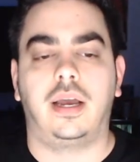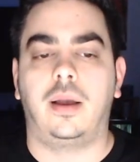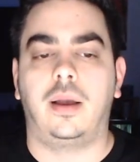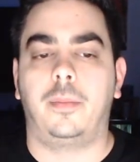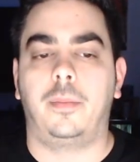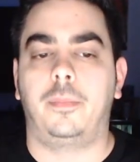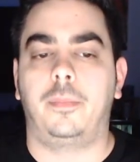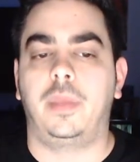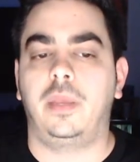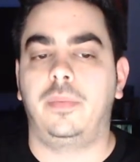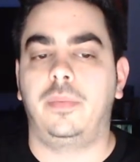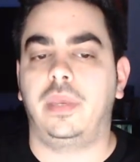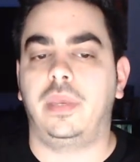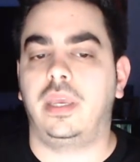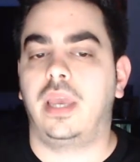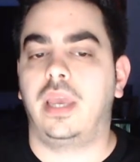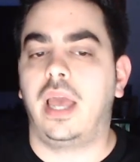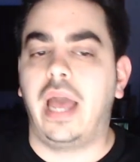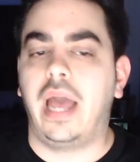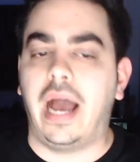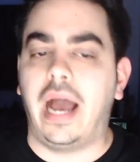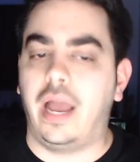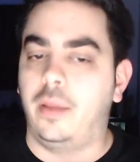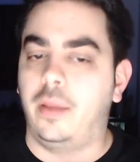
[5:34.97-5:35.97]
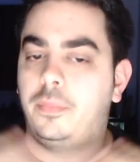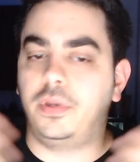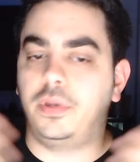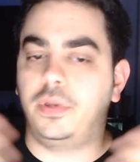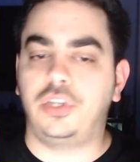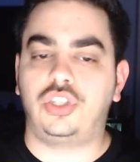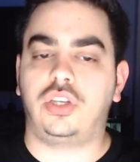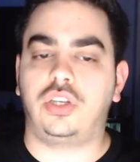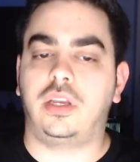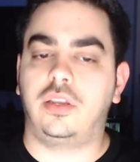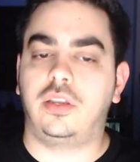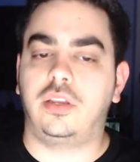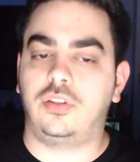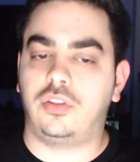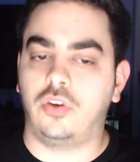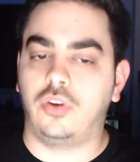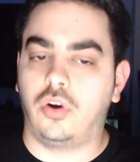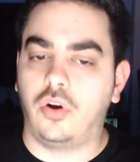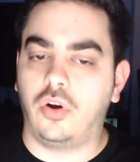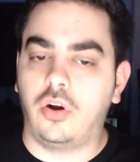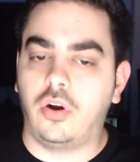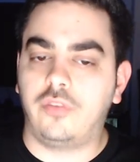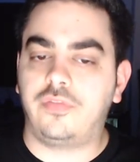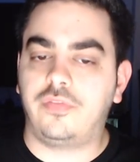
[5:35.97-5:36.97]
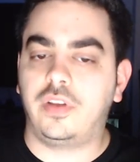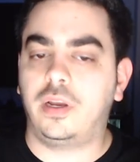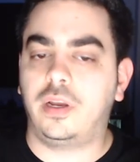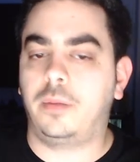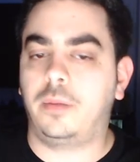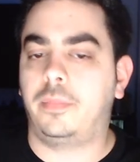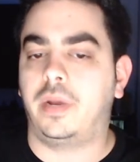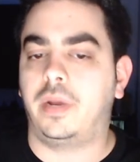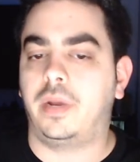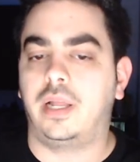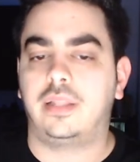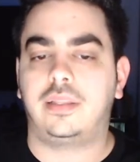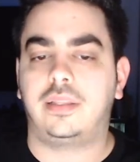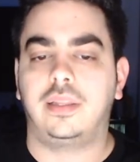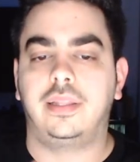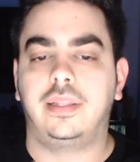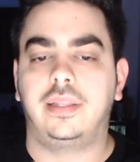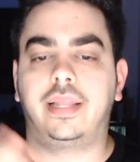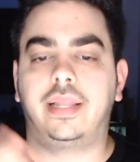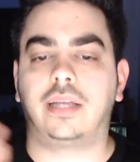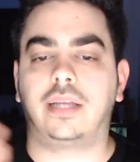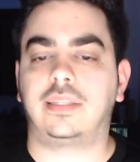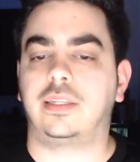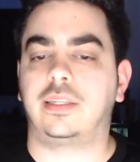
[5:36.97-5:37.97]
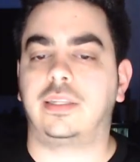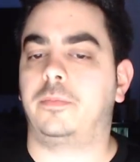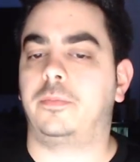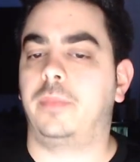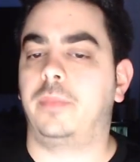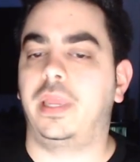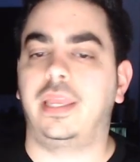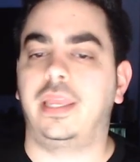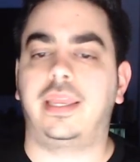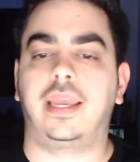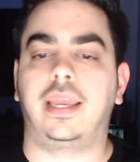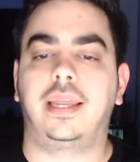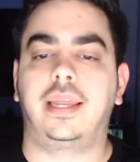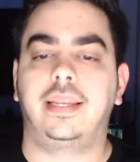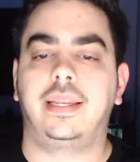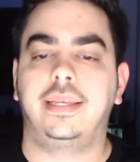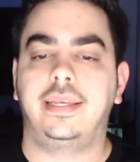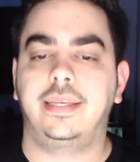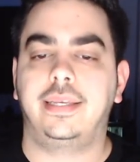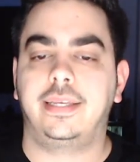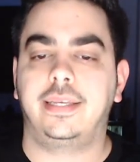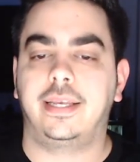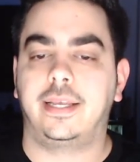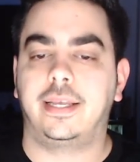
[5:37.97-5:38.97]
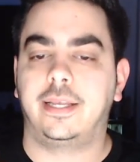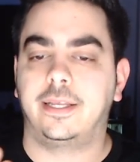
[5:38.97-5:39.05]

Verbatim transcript: maybe I appreciate your offer, but it doesn't make any